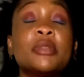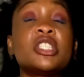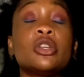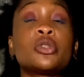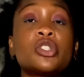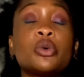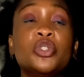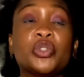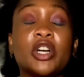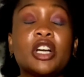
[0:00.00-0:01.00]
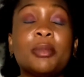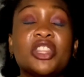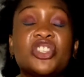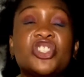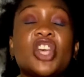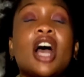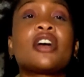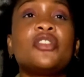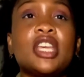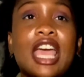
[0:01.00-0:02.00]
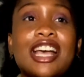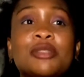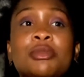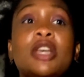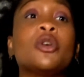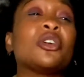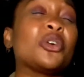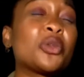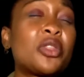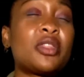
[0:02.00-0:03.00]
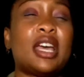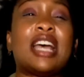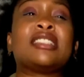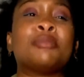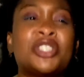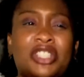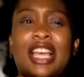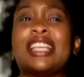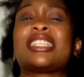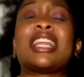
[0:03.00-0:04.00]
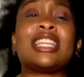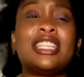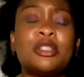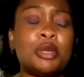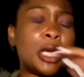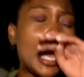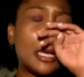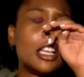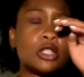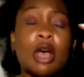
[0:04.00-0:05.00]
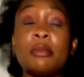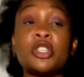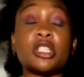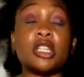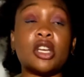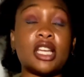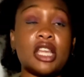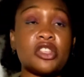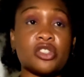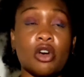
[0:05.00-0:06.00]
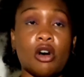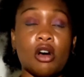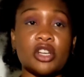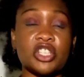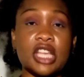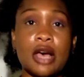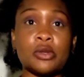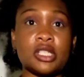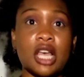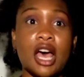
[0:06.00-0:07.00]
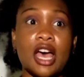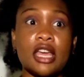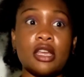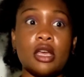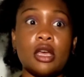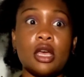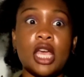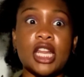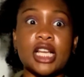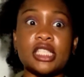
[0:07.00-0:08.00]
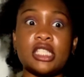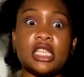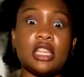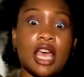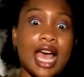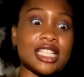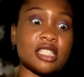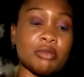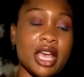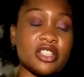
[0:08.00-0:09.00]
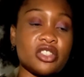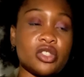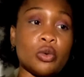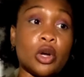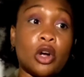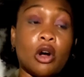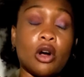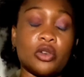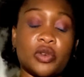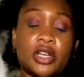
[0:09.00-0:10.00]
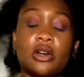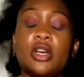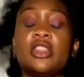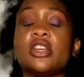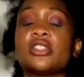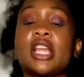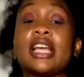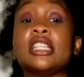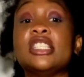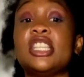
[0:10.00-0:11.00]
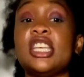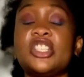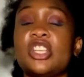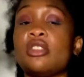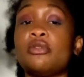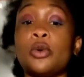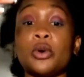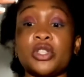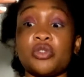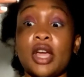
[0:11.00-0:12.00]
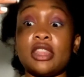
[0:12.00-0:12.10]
still so drunk, but the shock of it has me on earth as much as I guess I need to be. So I'm just looking at this car just outside and I see that I smashed into a guardrail and there's like a ditch in the forest right